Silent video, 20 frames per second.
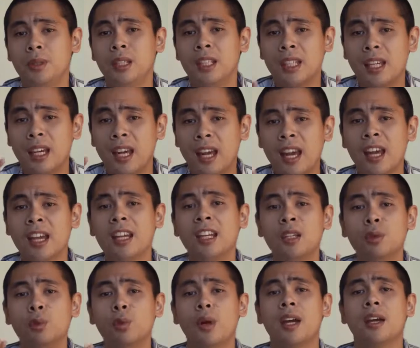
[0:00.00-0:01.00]
be
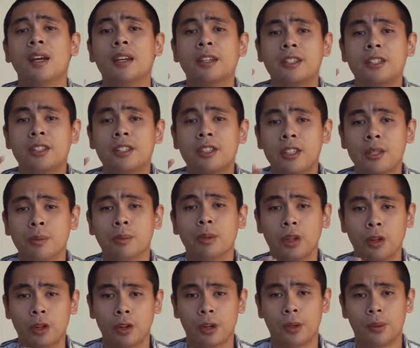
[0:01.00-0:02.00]
any way
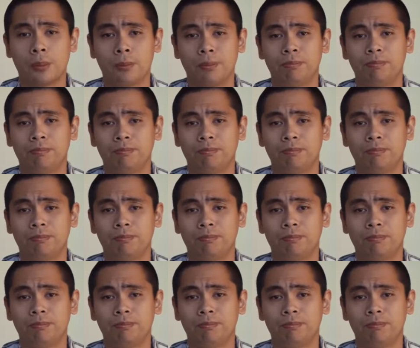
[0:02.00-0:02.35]
similar.